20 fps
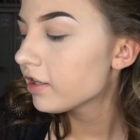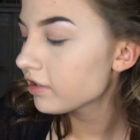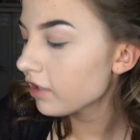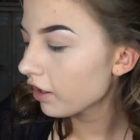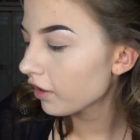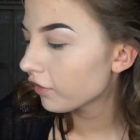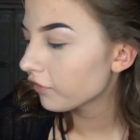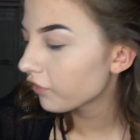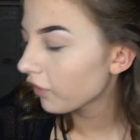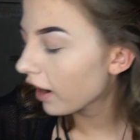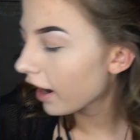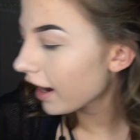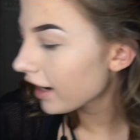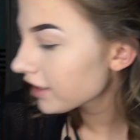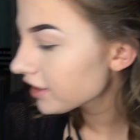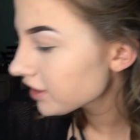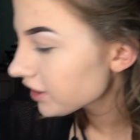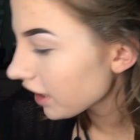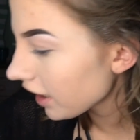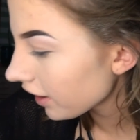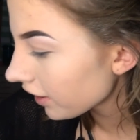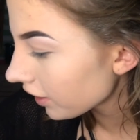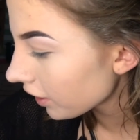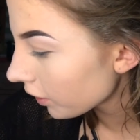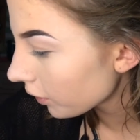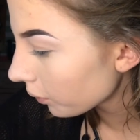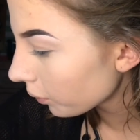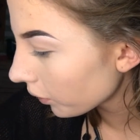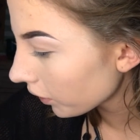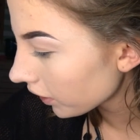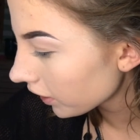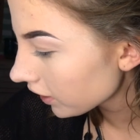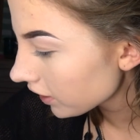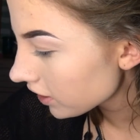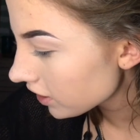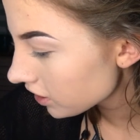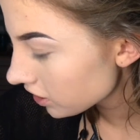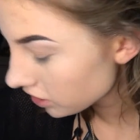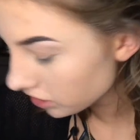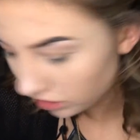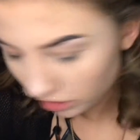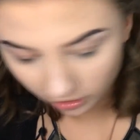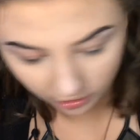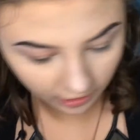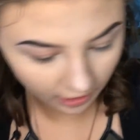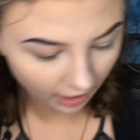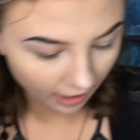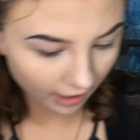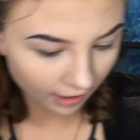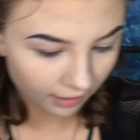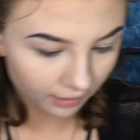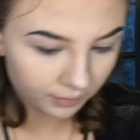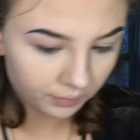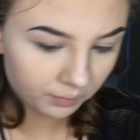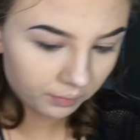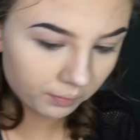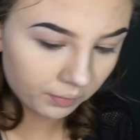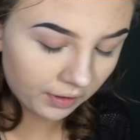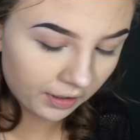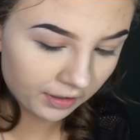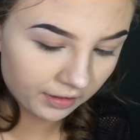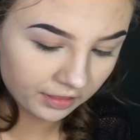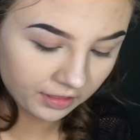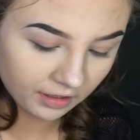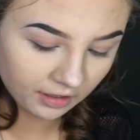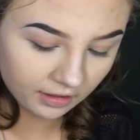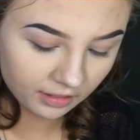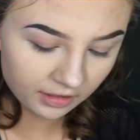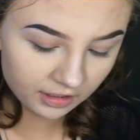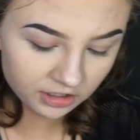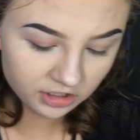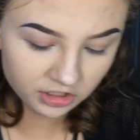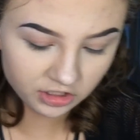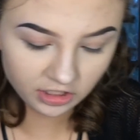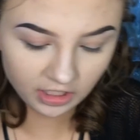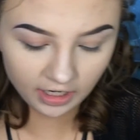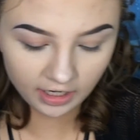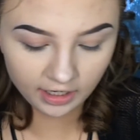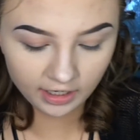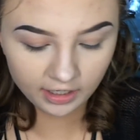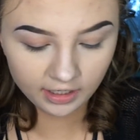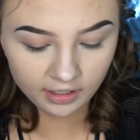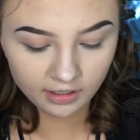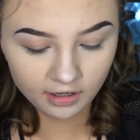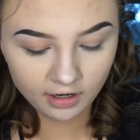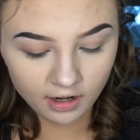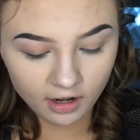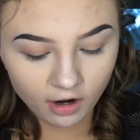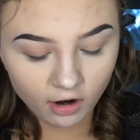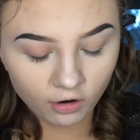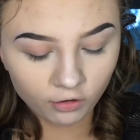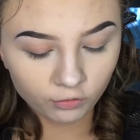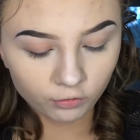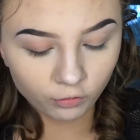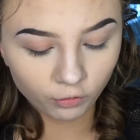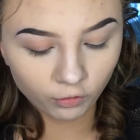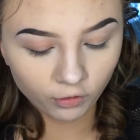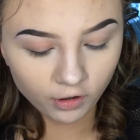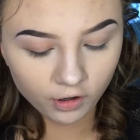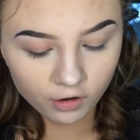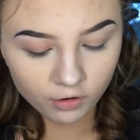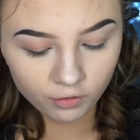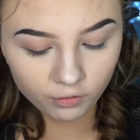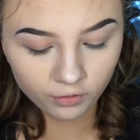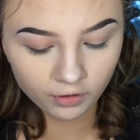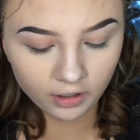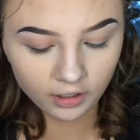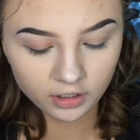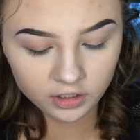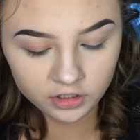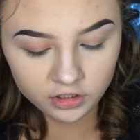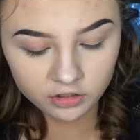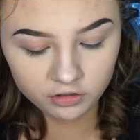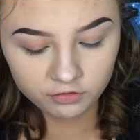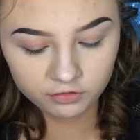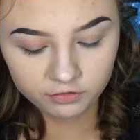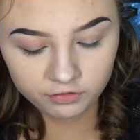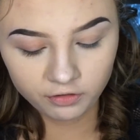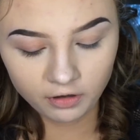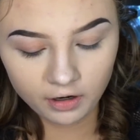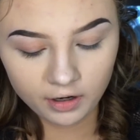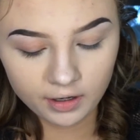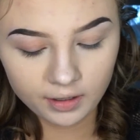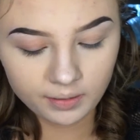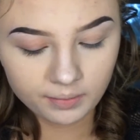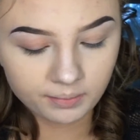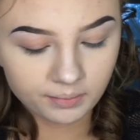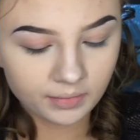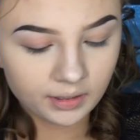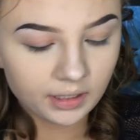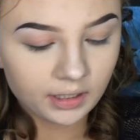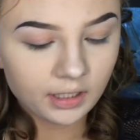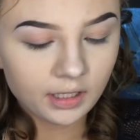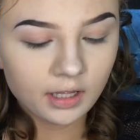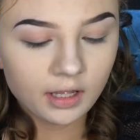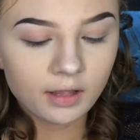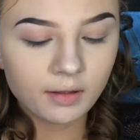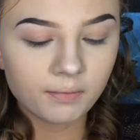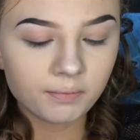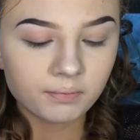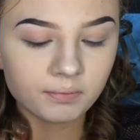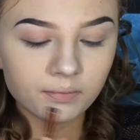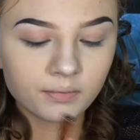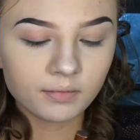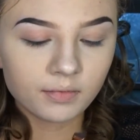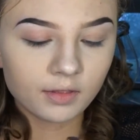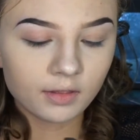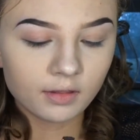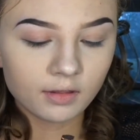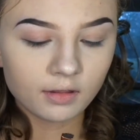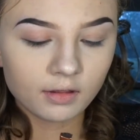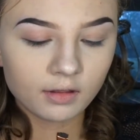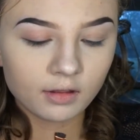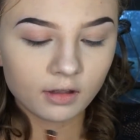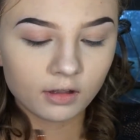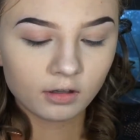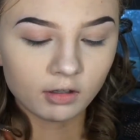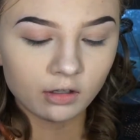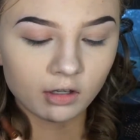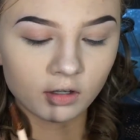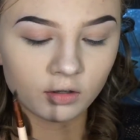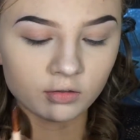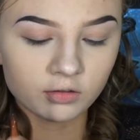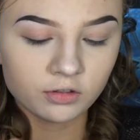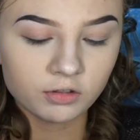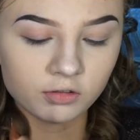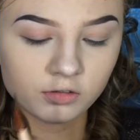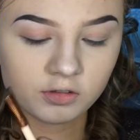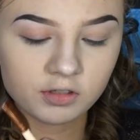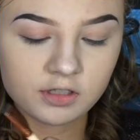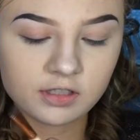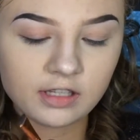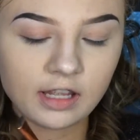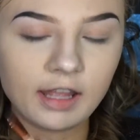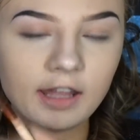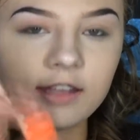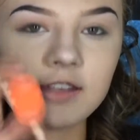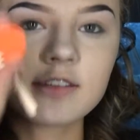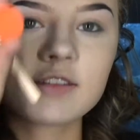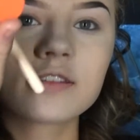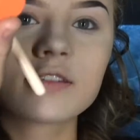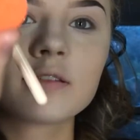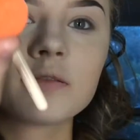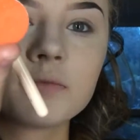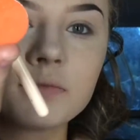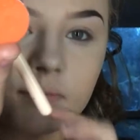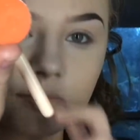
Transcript: So for eyeshadow, we're going to start out with the shade Aurora Orange from Coastal Scents.